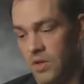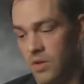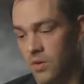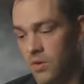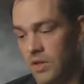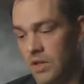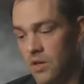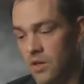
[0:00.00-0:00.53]

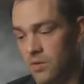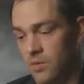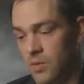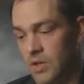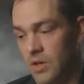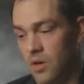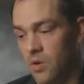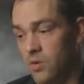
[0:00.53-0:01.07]

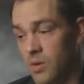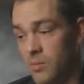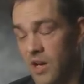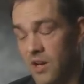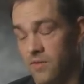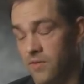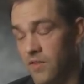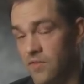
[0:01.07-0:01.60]
owned about a
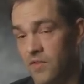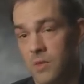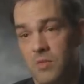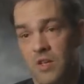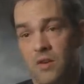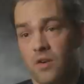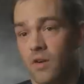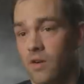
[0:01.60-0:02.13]

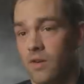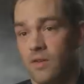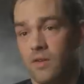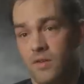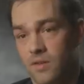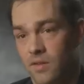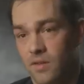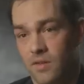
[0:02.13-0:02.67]
50-meter
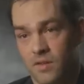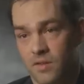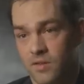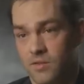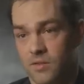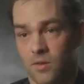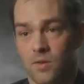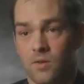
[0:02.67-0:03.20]

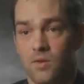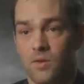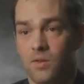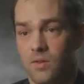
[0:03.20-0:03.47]
circle.